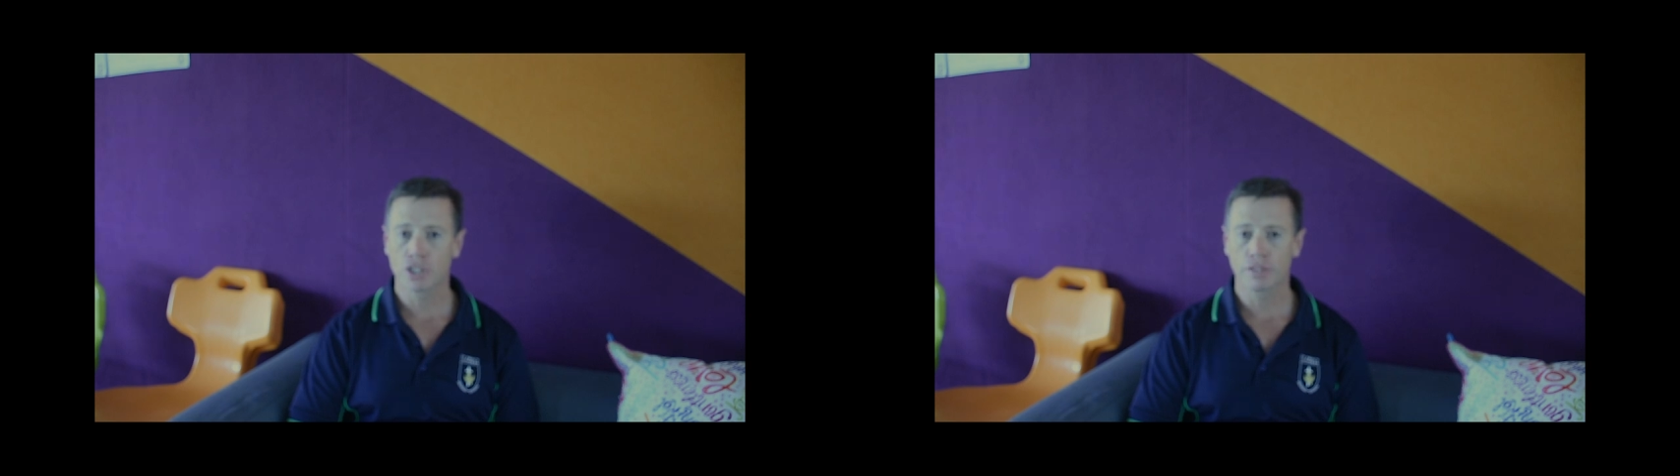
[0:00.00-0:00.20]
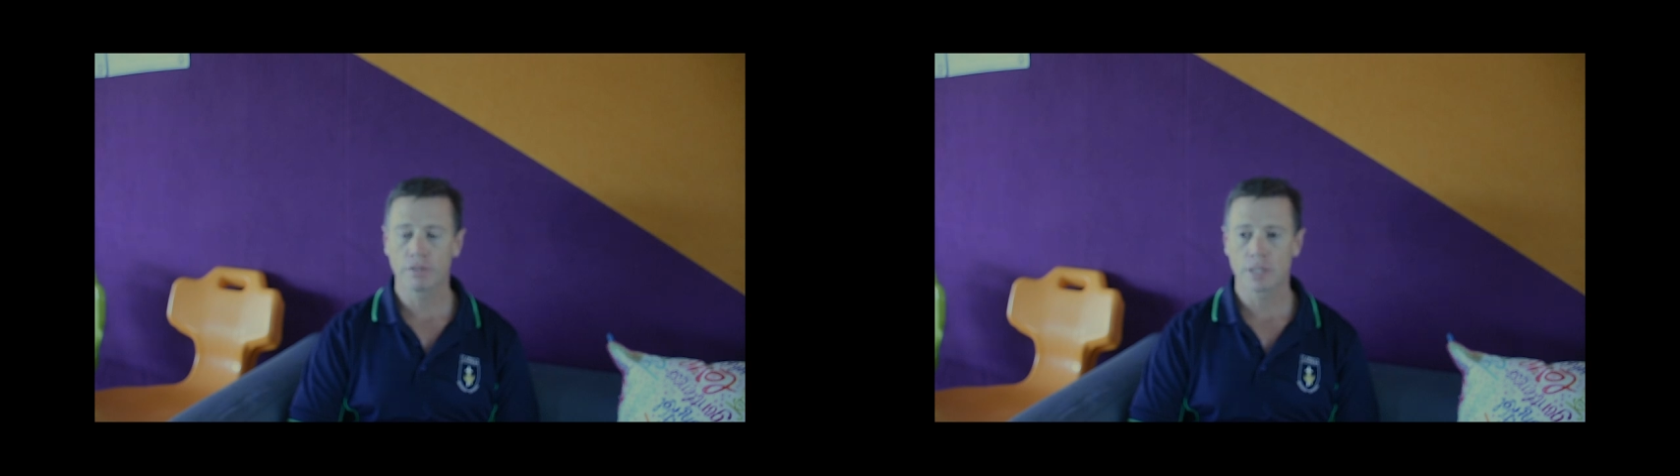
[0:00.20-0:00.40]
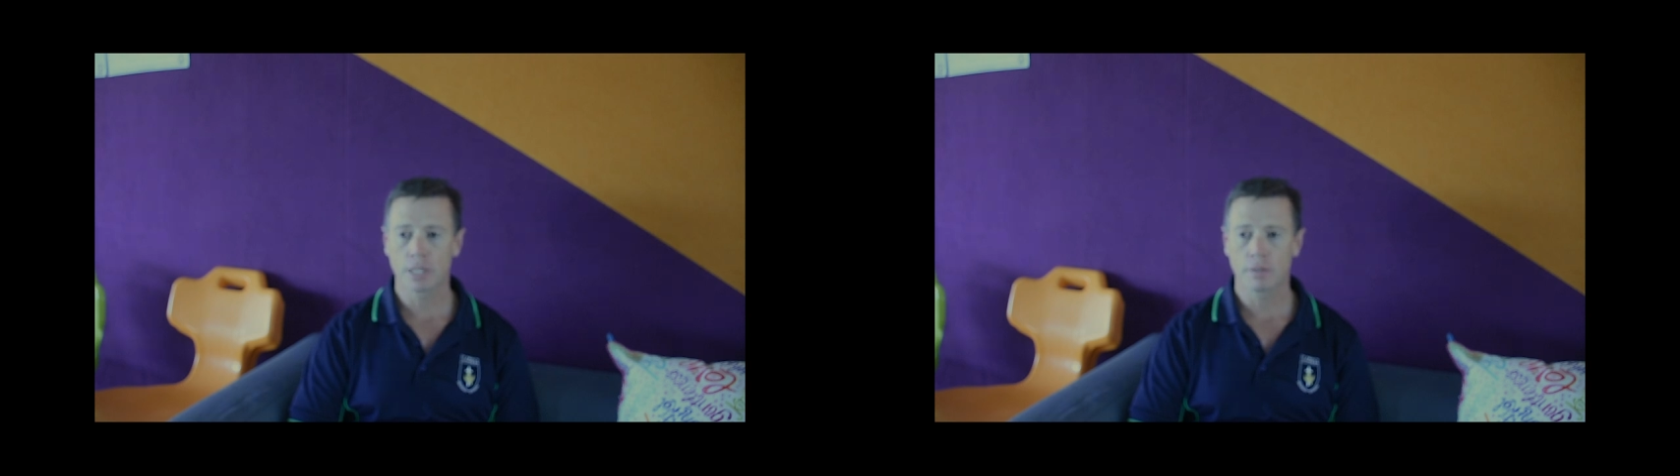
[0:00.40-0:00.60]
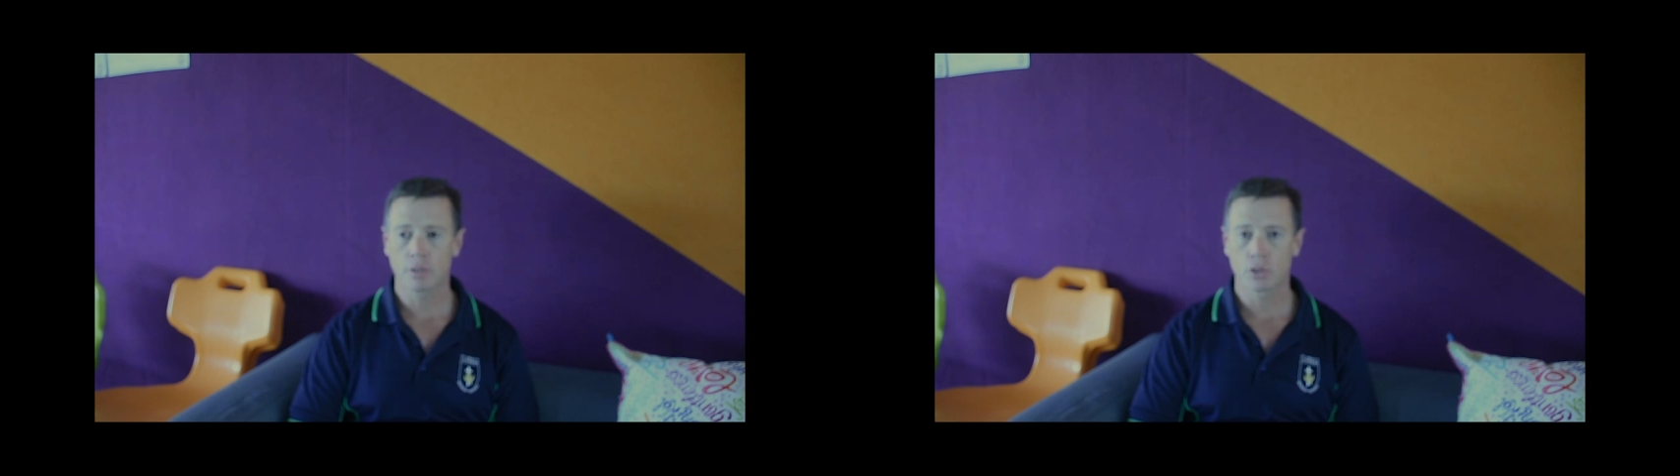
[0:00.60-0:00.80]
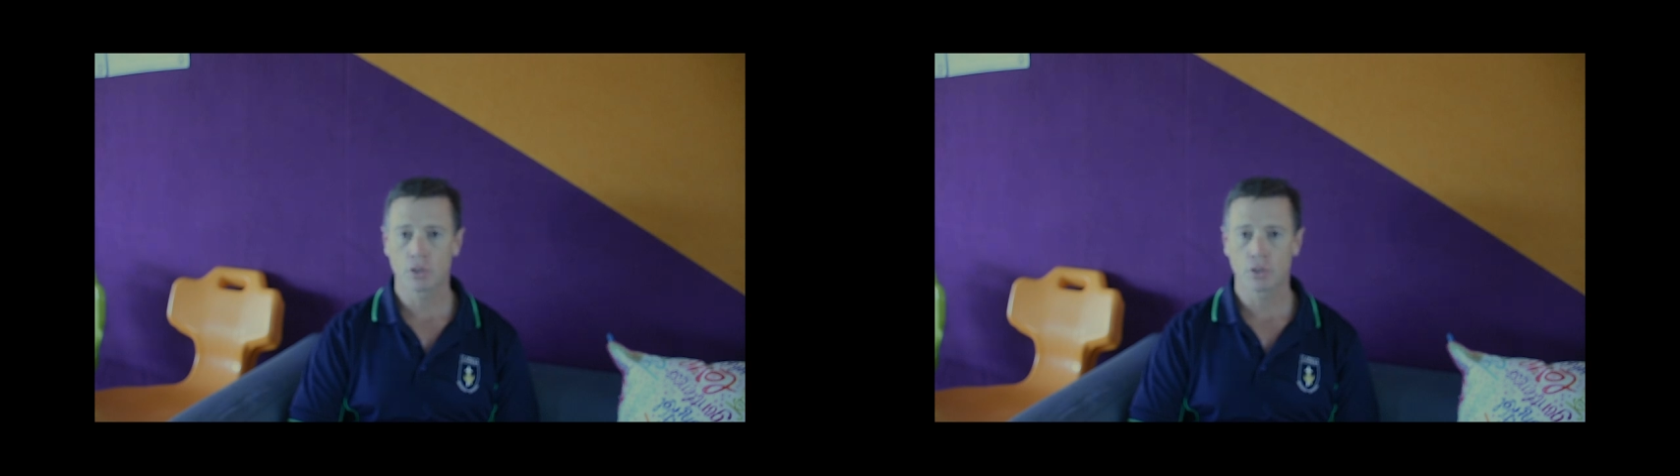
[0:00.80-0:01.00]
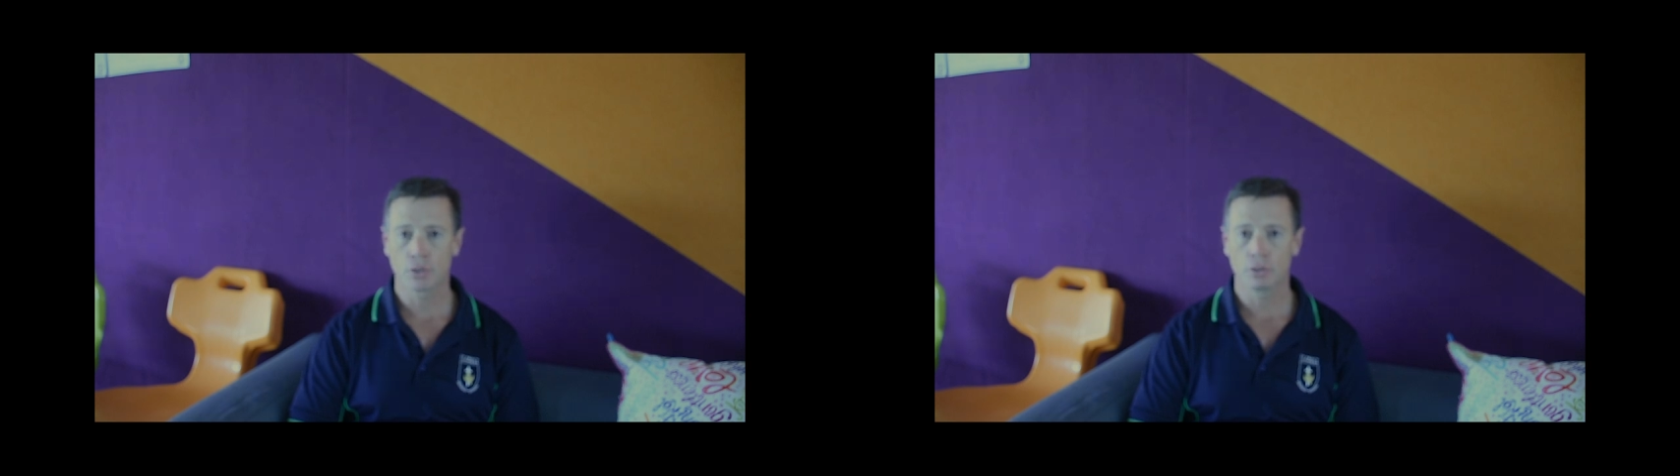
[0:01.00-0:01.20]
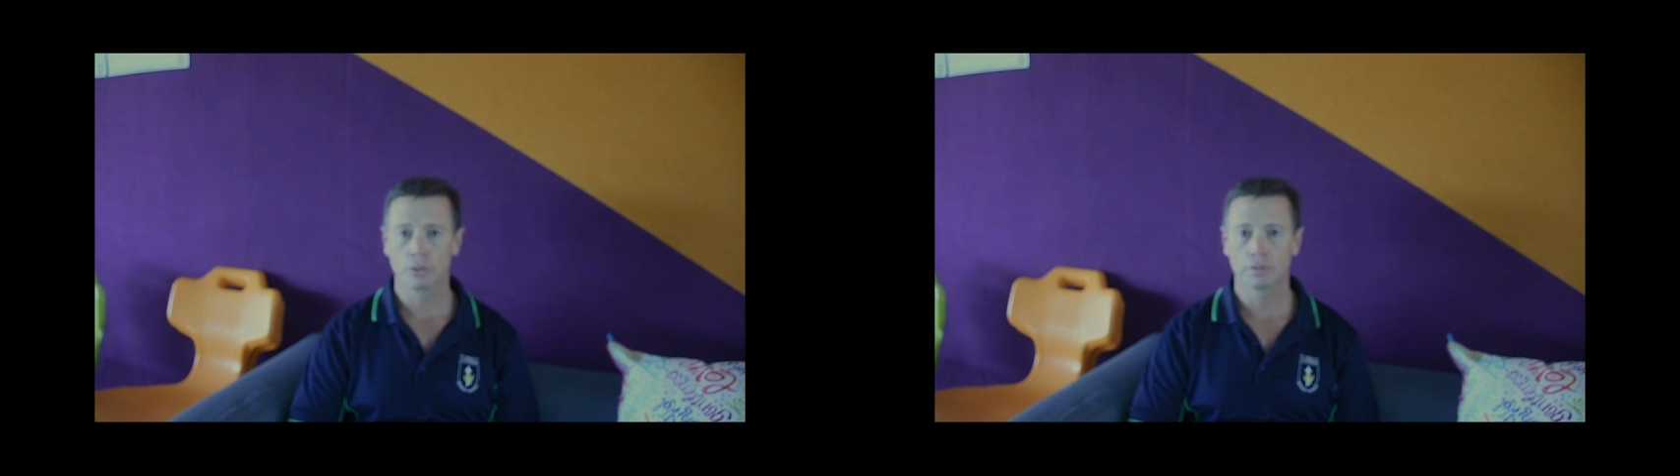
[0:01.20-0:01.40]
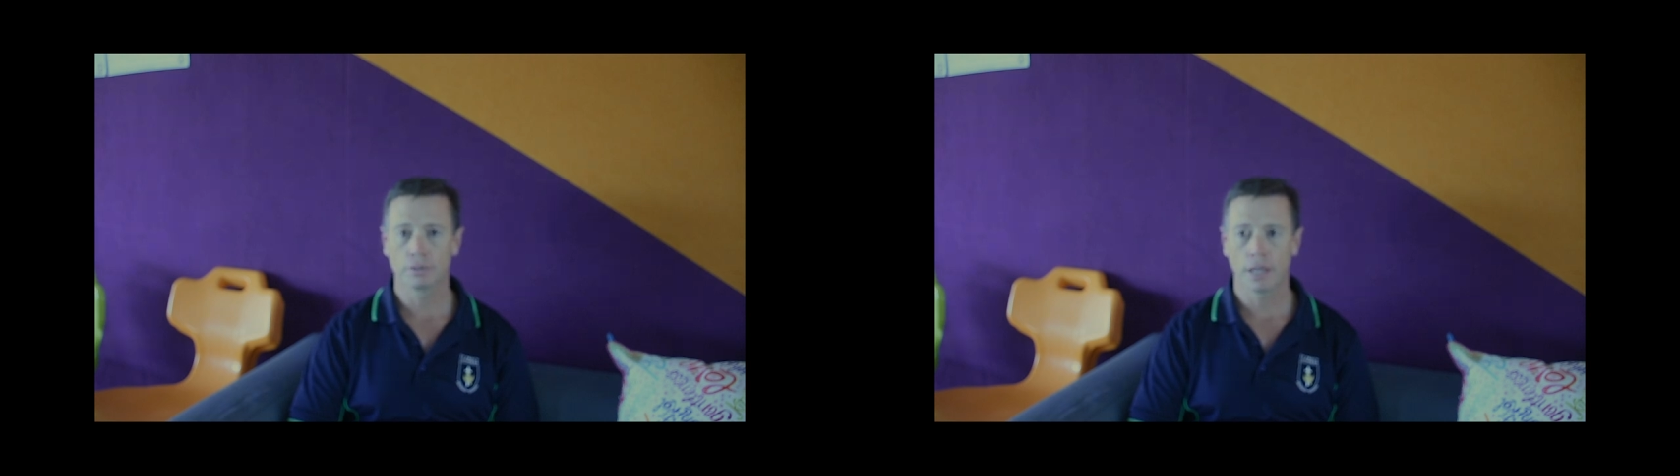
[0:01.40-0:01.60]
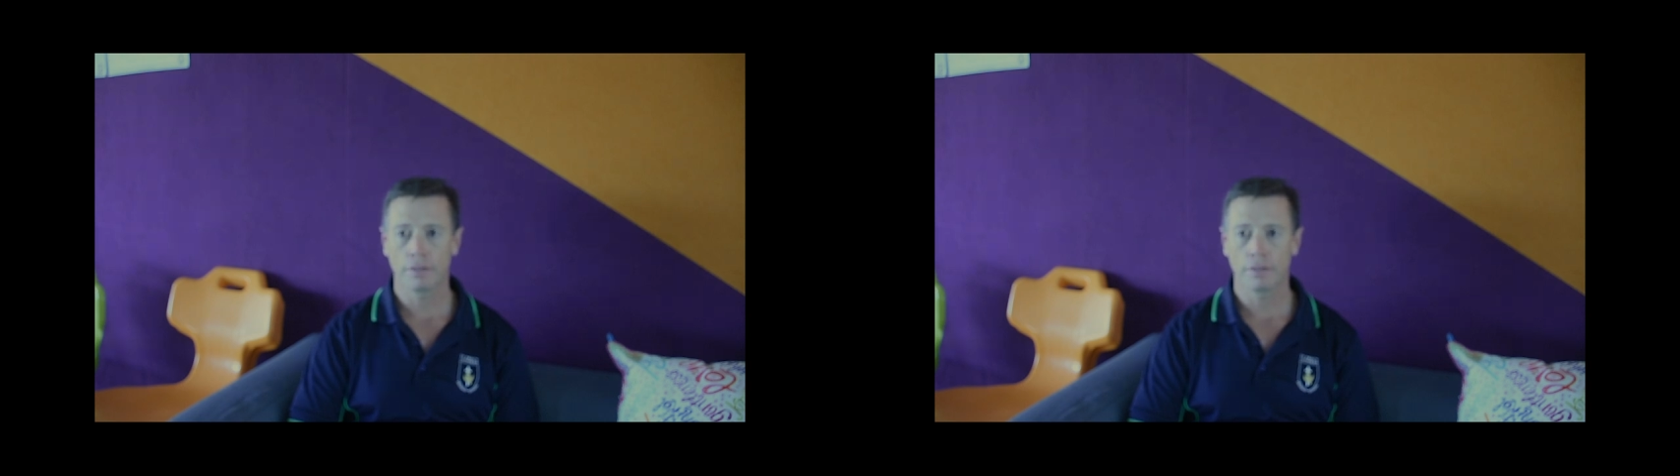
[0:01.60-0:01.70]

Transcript: should have received your school